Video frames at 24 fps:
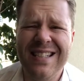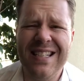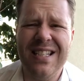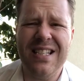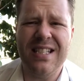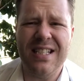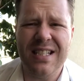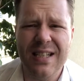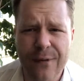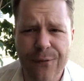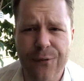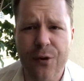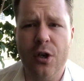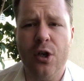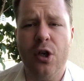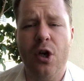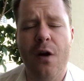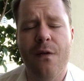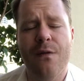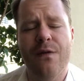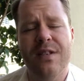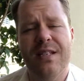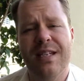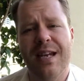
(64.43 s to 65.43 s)
is a different
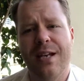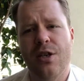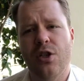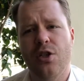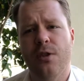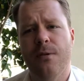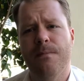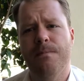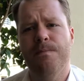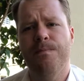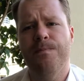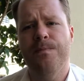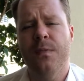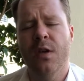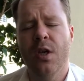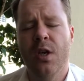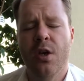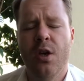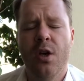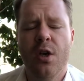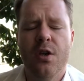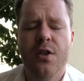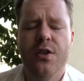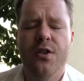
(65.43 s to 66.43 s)
conversation.
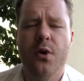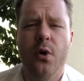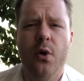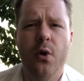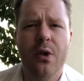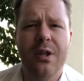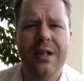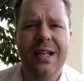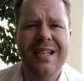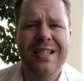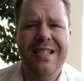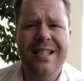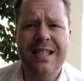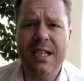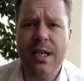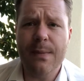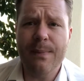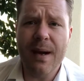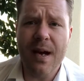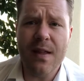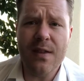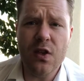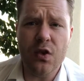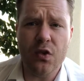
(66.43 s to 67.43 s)
So let's think
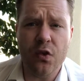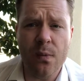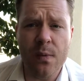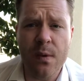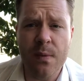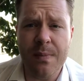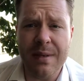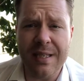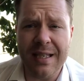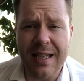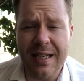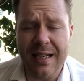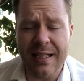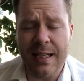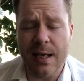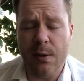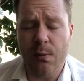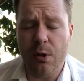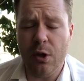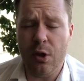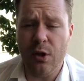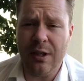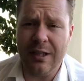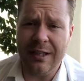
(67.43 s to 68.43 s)
about this from the beginning,
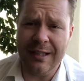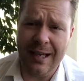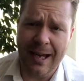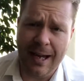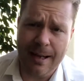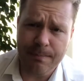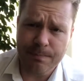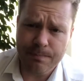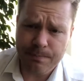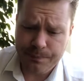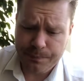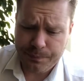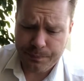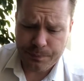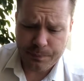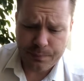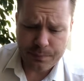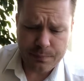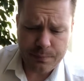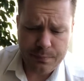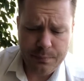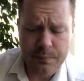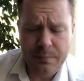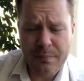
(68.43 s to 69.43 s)
and we're looking at
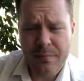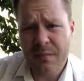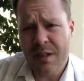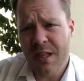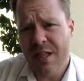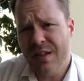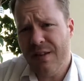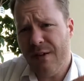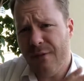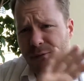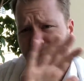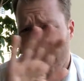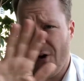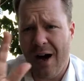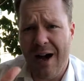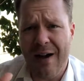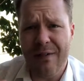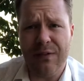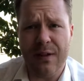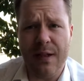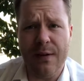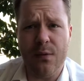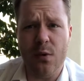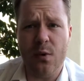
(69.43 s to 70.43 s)
the
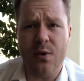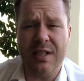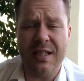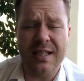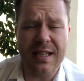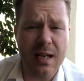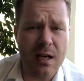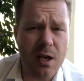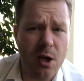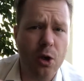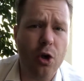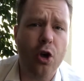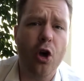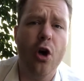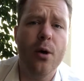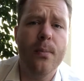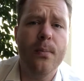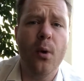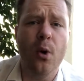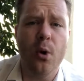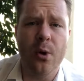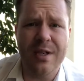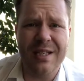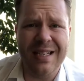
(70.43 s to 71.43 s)
five levels, and then I'll go
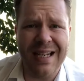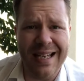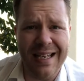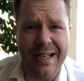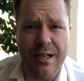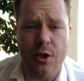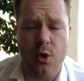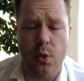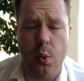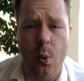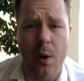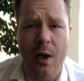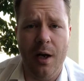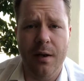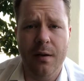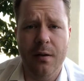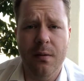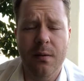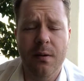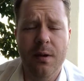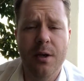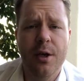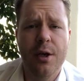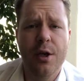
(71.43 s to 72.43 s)
more into each one.
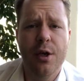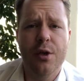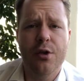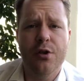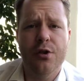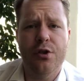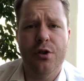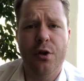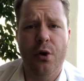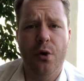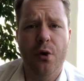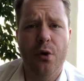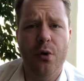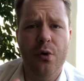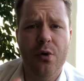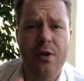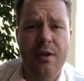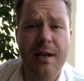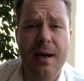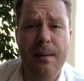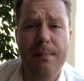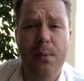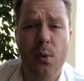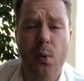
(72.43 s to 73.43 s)
So
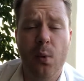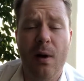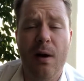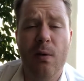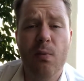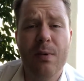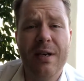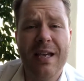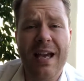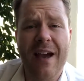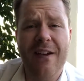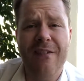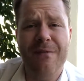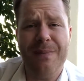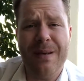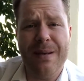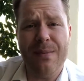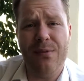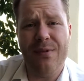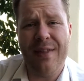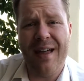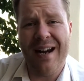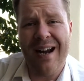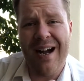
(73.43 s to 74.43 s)
number one, we have
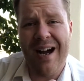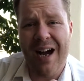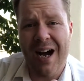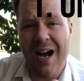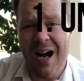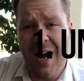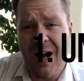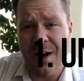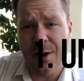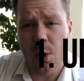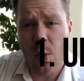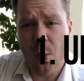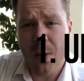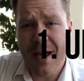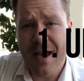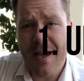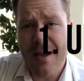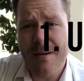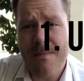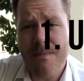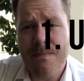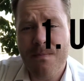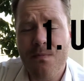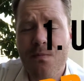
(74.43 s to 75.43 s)
people that are
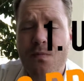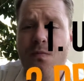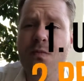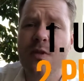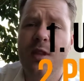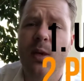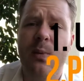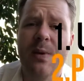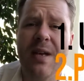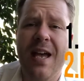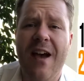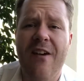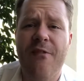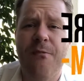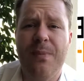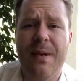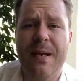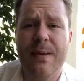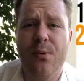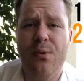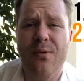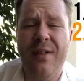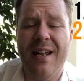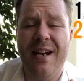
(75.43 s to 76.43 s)
unaware, then we have
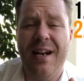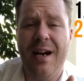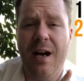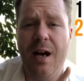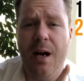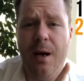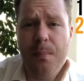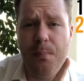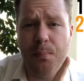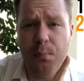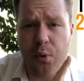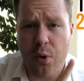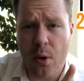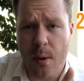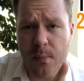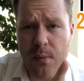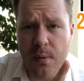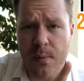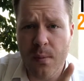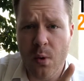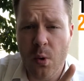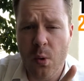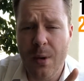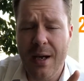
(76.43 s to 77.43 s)
people that are
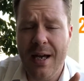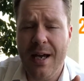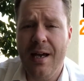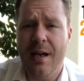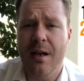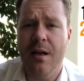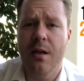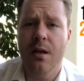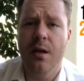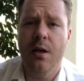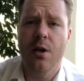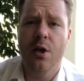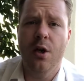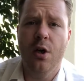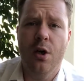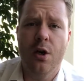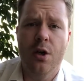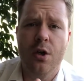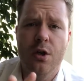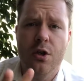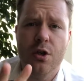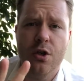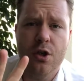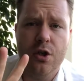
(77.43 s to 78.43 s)
problem aware,
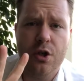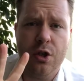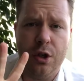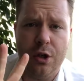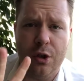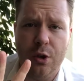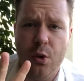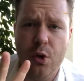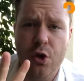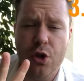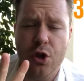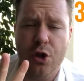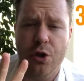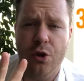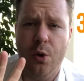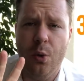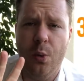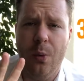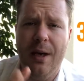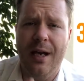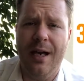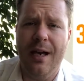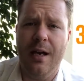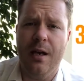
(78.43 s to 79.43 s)
solution
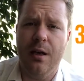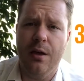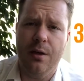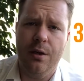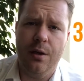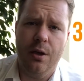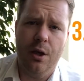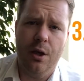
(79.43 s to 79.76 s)
aware,